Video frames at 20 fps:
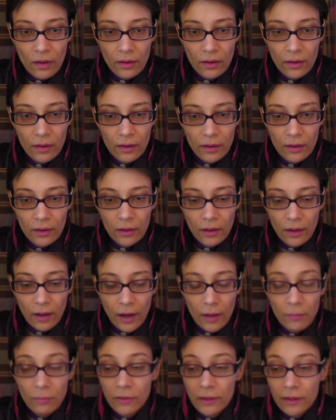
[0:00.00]
uh,
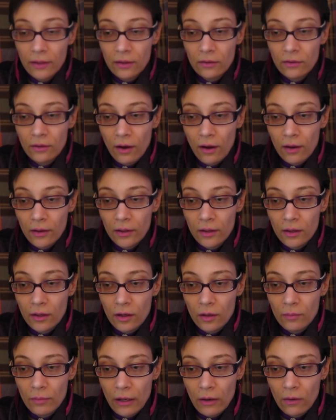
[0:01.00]
I plan on talking
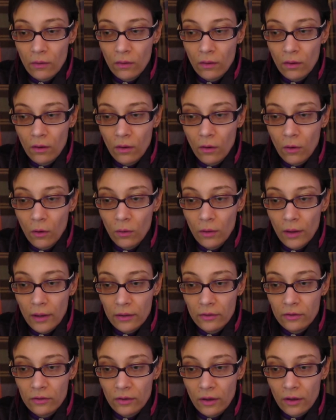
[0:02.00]
about a whole lot
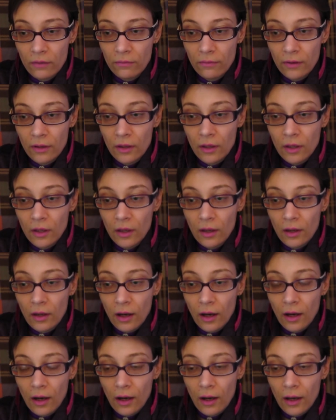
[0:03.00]
of stuff.
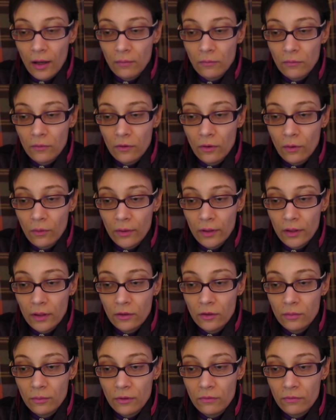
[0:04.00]
I'm going
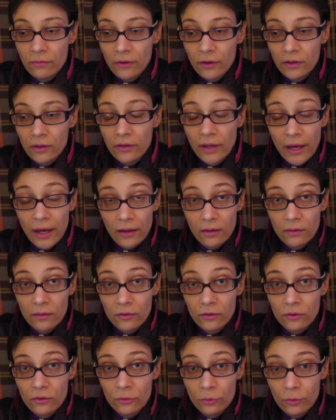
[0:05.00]
to be very
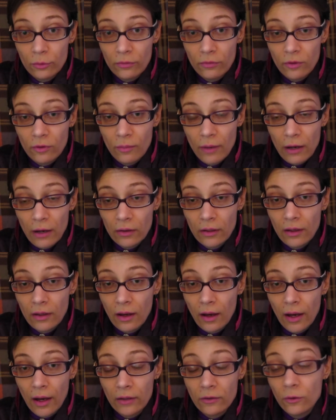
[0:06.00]
tactless and truthful about it.
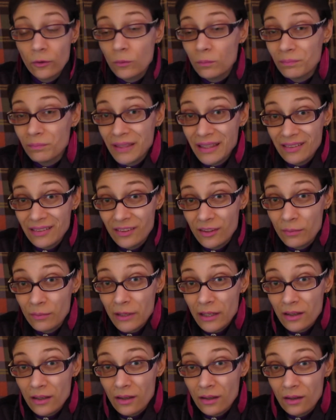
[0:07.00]
I don't mean to
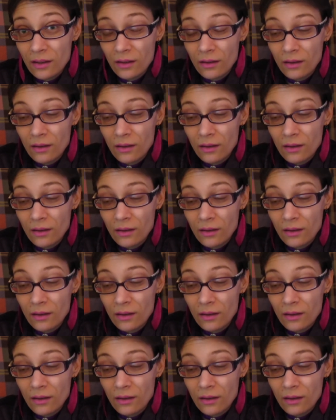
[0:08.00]
be,